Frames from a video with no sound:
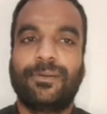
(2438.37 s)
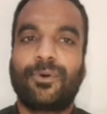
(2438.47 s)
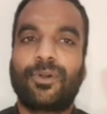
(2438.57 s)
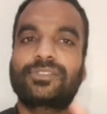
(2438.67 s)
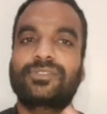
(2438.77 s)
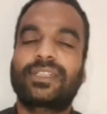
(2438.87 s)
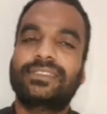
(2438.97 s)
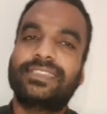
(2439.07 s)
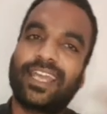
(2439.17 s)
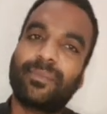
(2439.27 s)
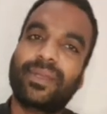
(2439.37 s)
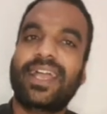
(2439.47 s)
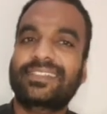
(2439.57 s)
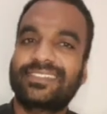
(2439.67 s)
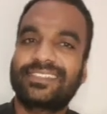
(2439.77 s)
Poles on the j omega
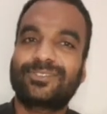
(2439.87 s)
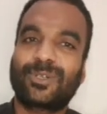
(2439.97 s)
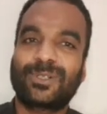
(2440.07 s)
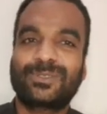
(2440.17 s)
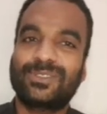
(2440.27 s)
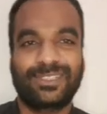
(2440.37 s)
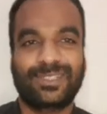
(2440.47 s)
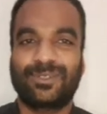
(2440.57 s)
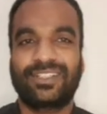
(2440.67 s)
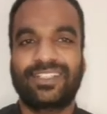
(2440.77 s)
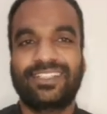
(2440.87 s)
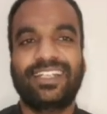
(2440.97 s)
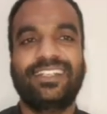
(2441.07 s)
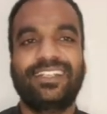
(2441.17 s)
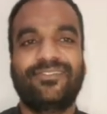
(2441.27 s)
axis is also 0.
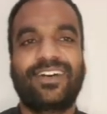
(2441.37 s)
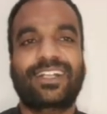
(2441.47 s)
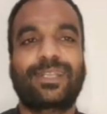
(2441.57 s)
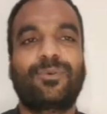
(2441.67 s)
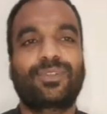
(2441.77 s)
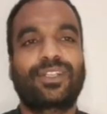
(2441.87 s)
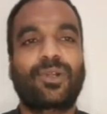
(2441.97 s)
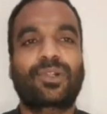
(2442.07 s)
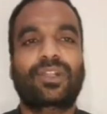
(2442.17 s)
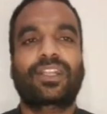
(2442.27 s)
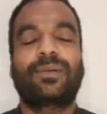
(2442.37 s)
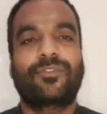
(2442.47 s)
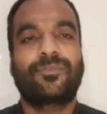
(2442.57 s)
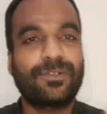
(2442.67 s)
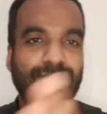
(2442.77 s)
Then what about the total number
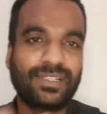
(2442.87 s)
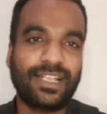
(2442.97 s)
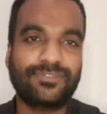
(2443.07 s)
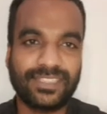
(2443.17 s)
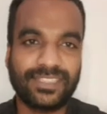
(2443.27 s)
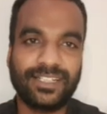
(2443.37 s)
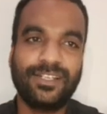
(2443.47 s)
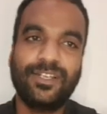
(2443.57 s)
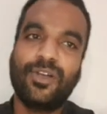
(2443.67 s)
of poles on left side?